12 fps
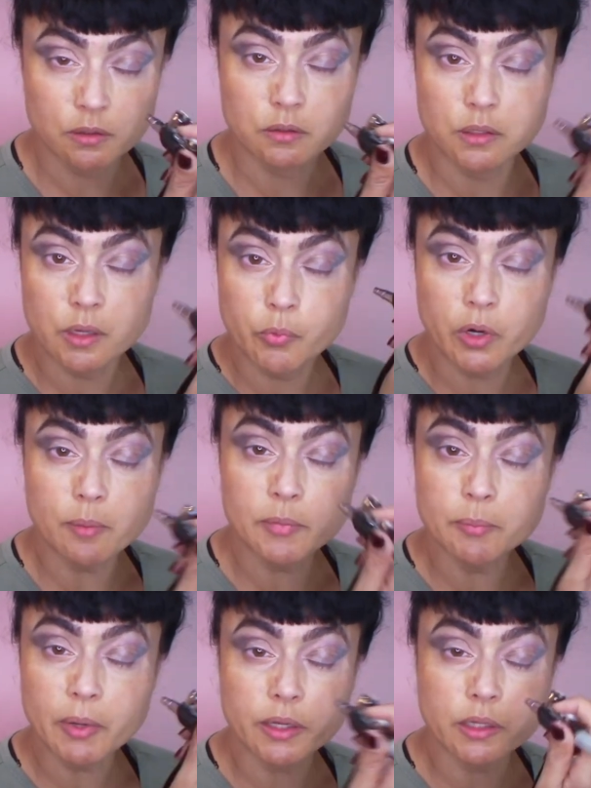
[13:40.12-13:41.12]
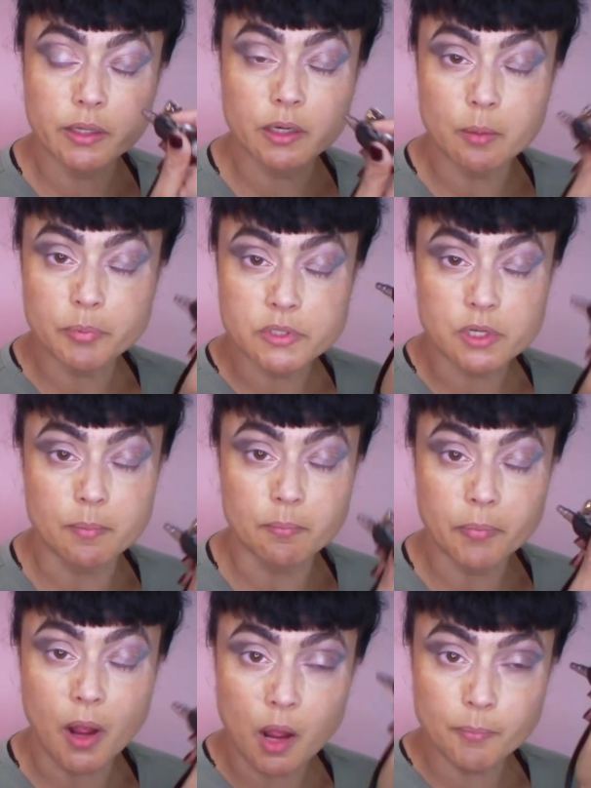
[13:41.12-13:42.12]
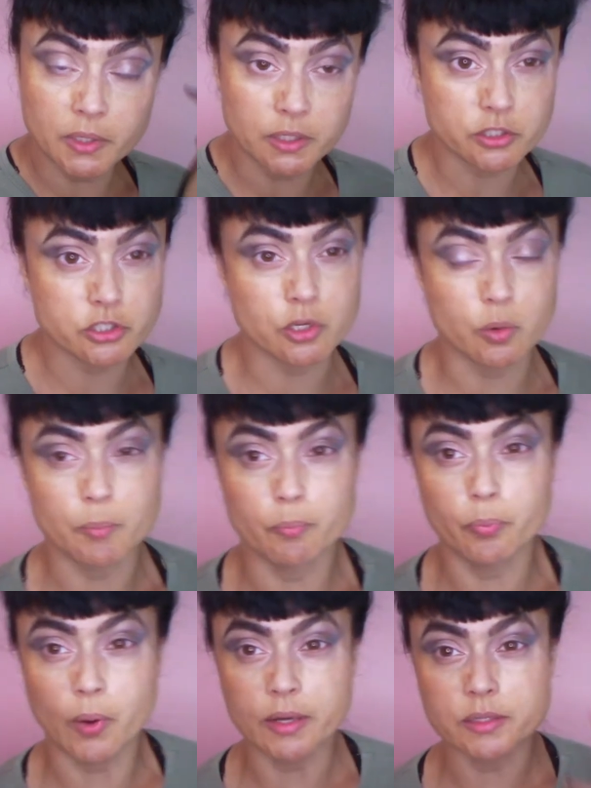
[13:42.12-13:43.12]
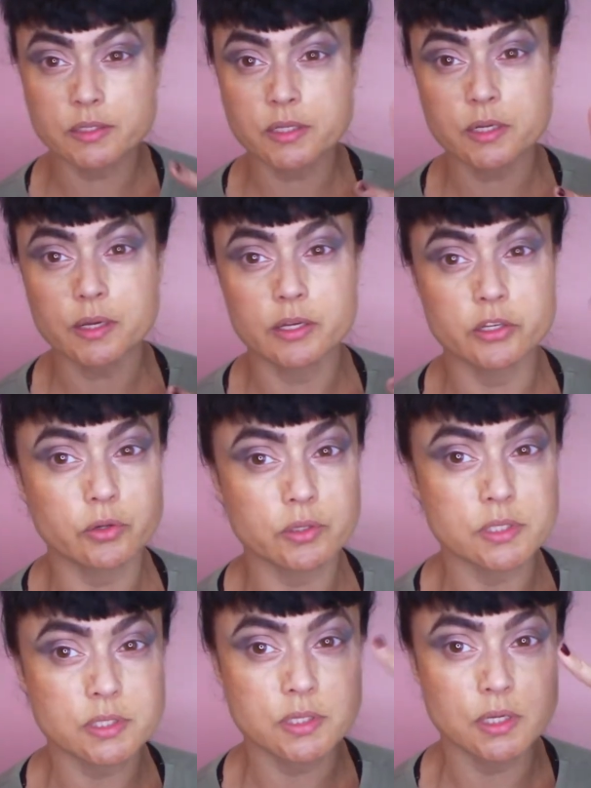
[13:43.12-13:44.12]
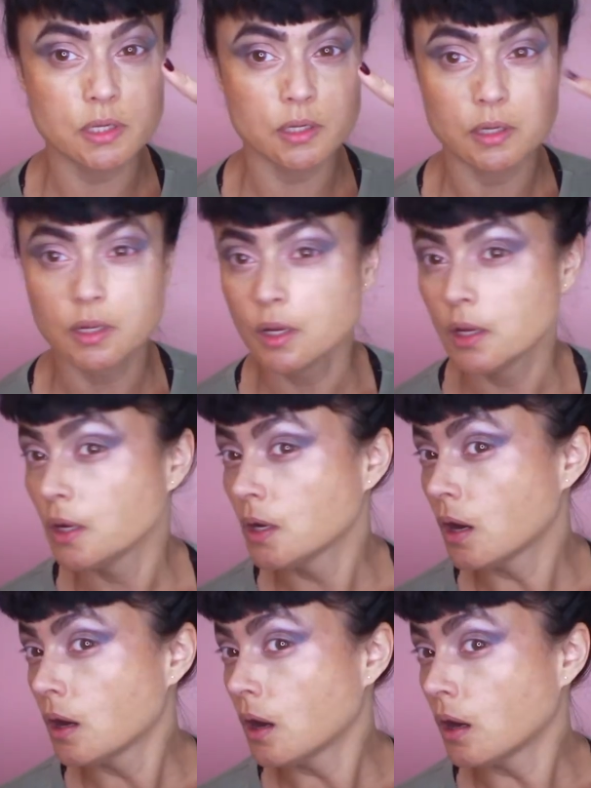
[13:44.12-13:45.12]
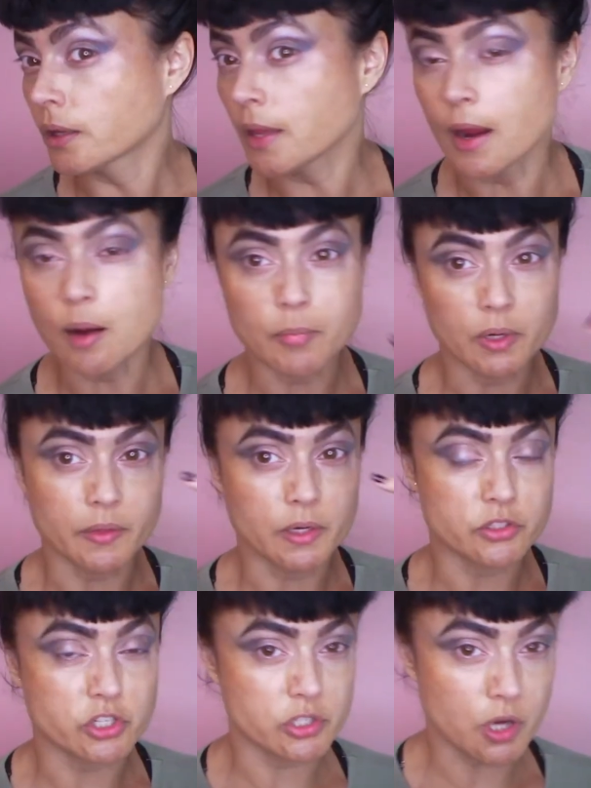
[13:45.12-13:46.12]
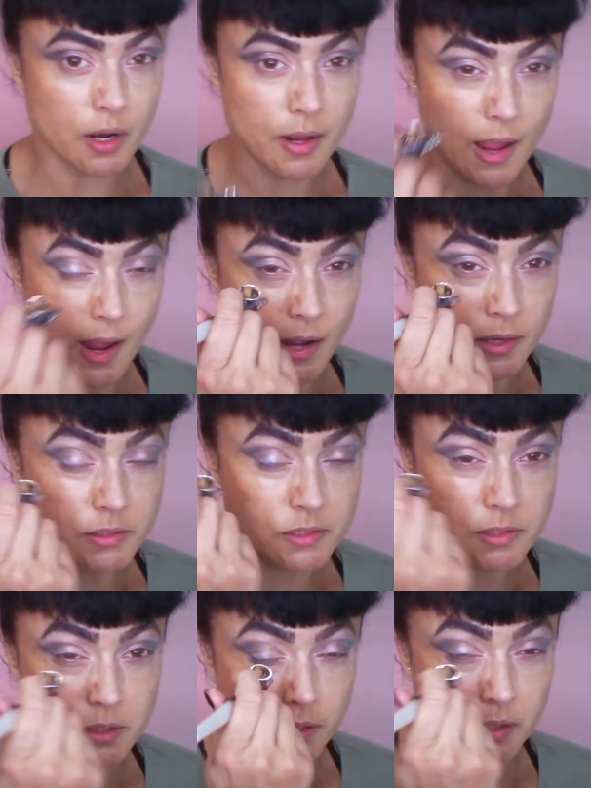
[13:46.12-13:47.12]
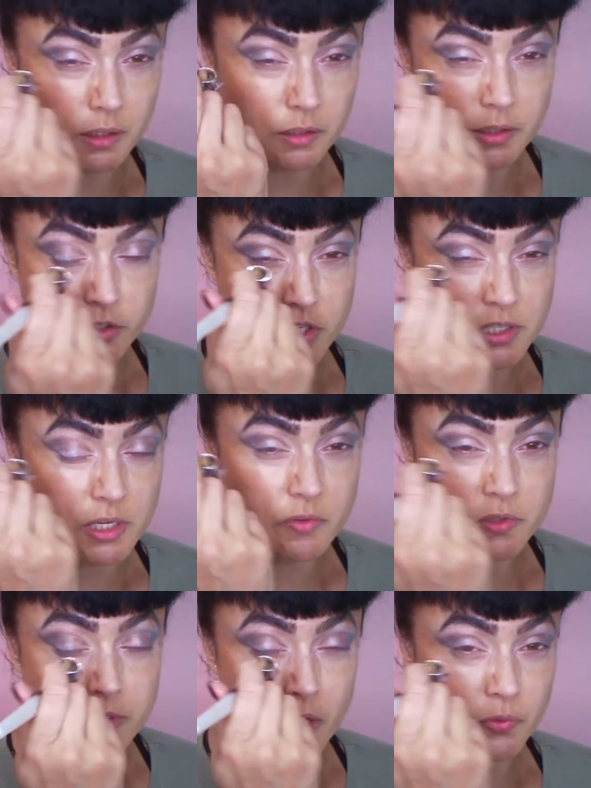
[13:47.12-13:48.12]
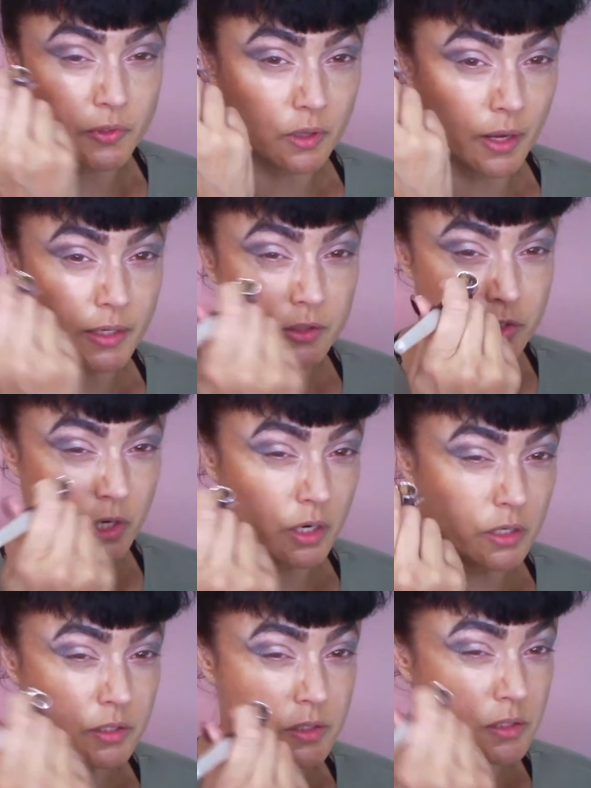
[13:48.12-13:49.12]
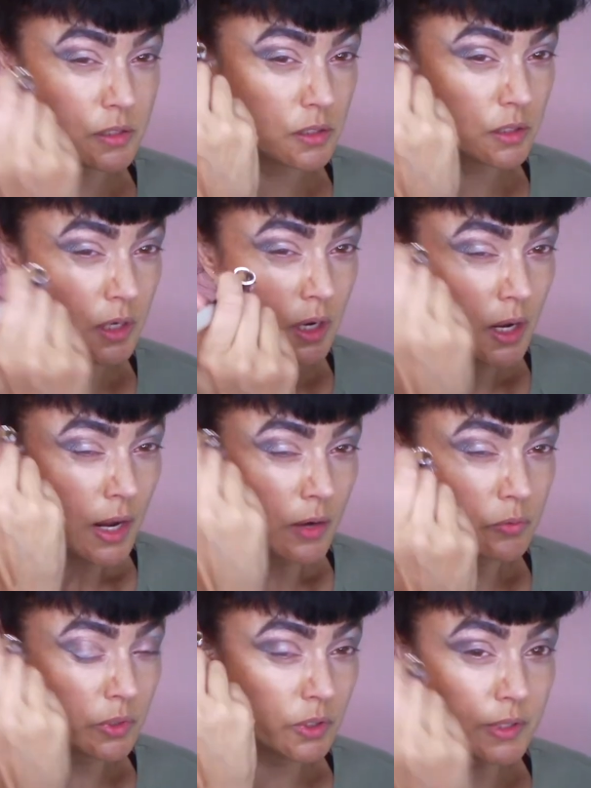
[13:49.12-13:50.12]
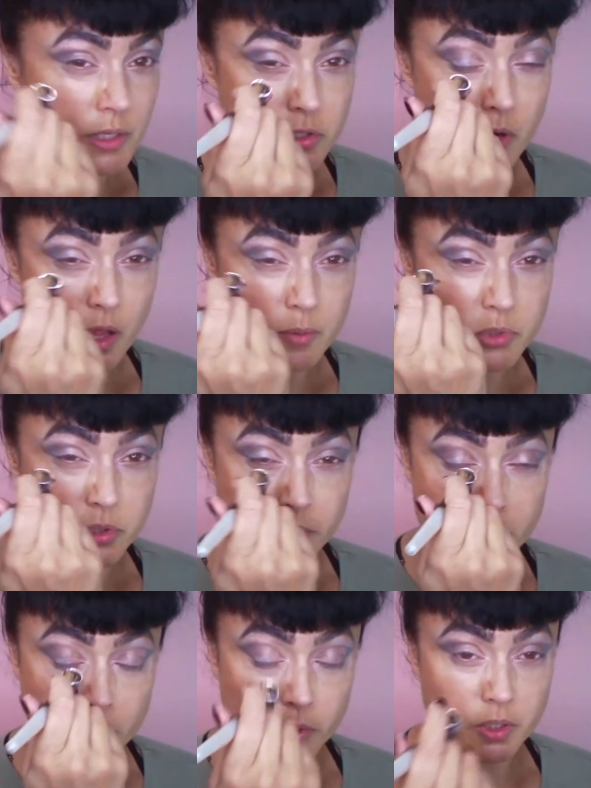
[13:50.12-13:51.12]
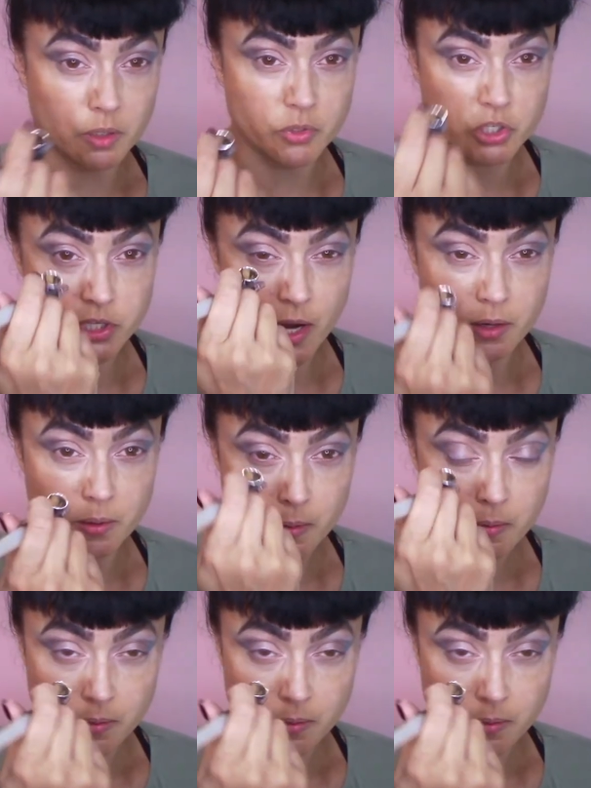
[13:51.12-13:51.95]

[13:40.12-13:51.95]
And what I mean by clean up is I'm popping it so it brightens it, and you can see on camera that it just kind of adds, it, it just evens out the light and darks. And really that's what all I'm doing is working with shadow.